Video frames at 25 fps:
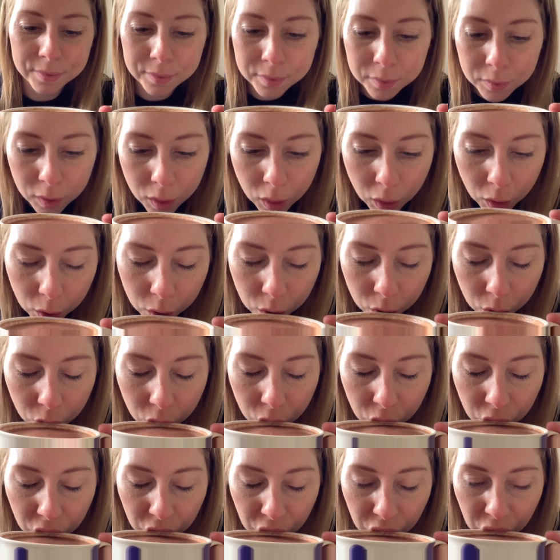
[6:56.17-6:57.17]

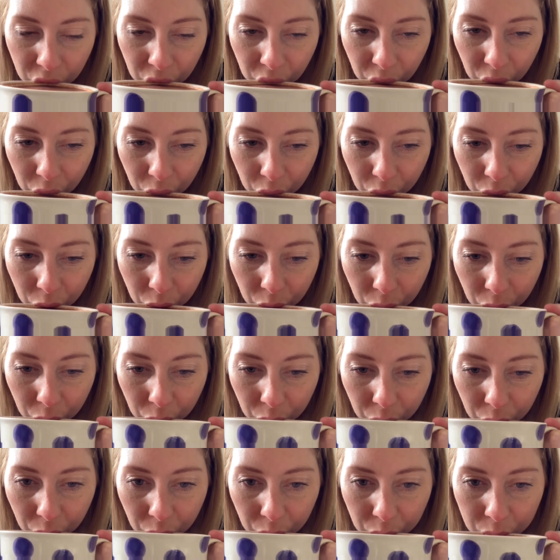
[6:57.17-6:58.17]

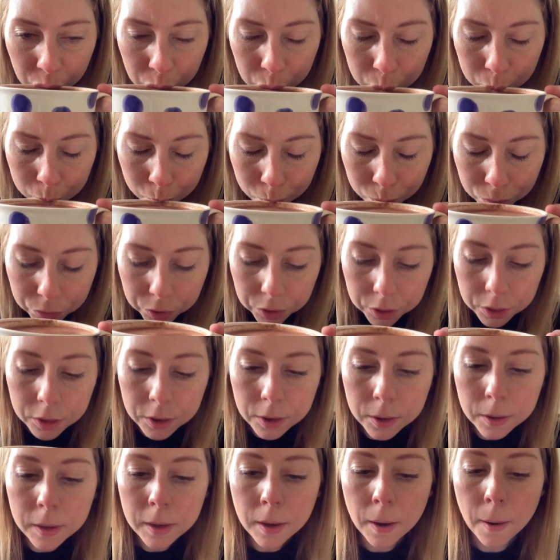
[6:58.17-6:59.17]

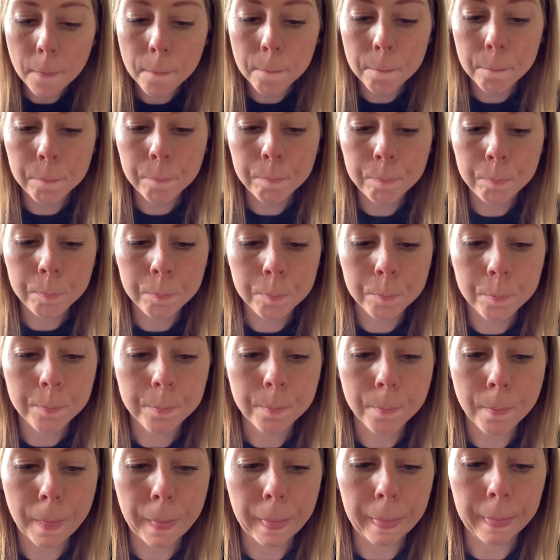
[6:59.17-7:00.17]

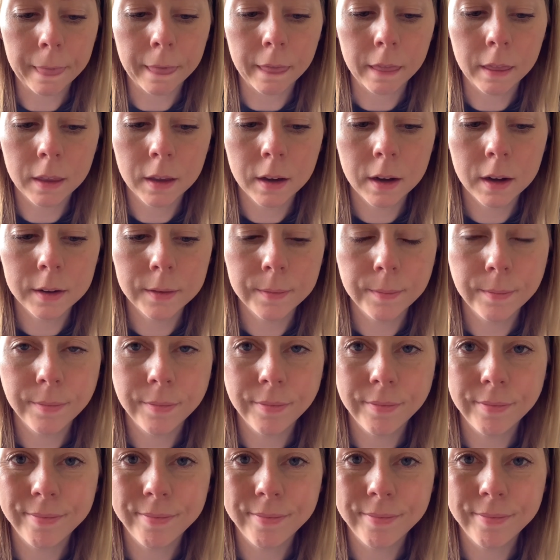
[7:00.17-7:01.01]
(silence)